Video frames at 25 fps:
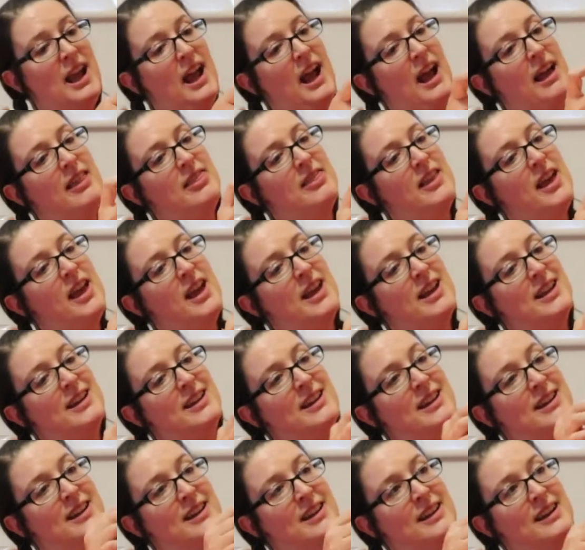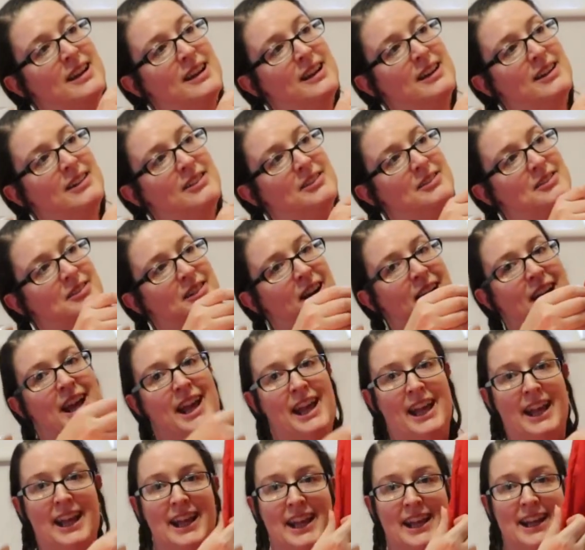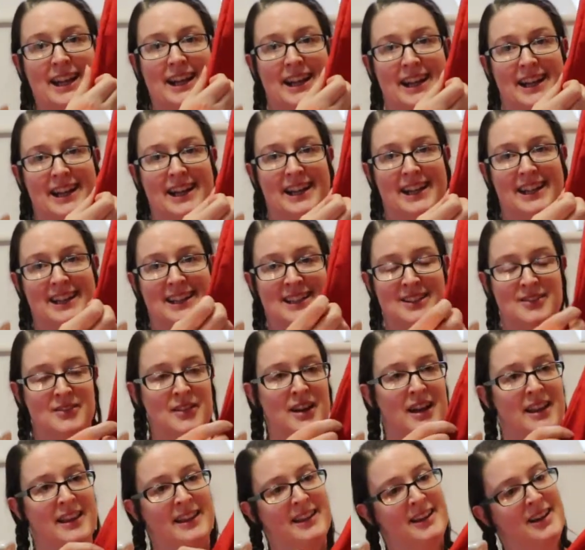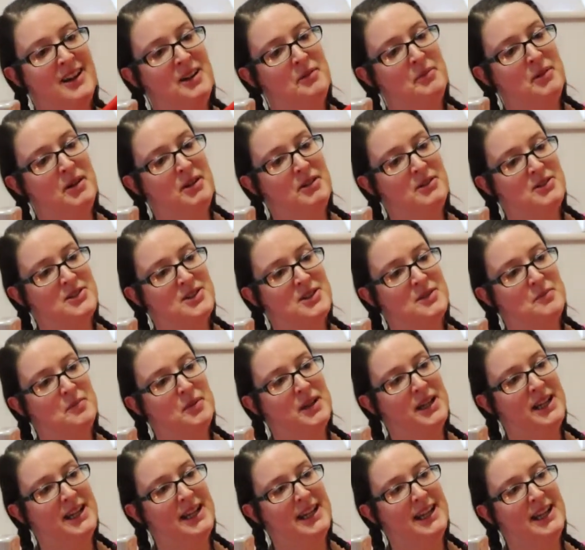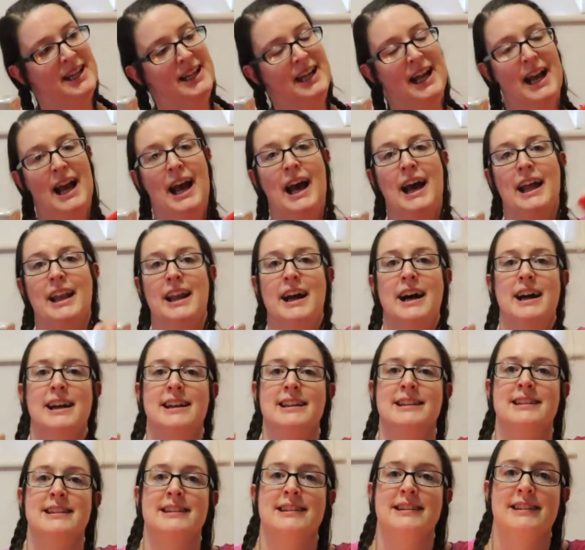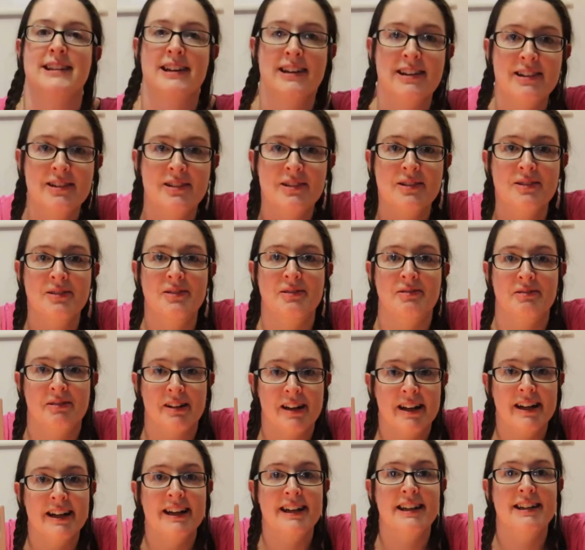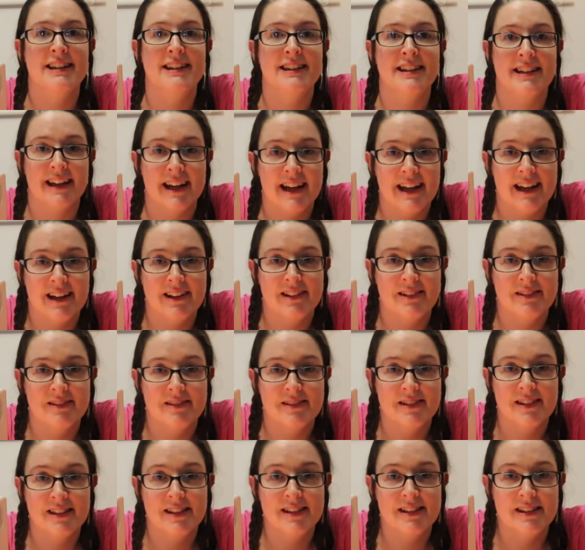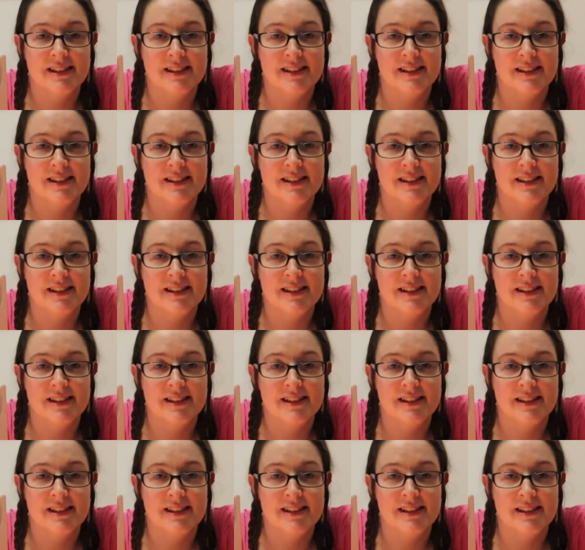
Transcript: and then right here is where the armhole should be, and I sewed right down.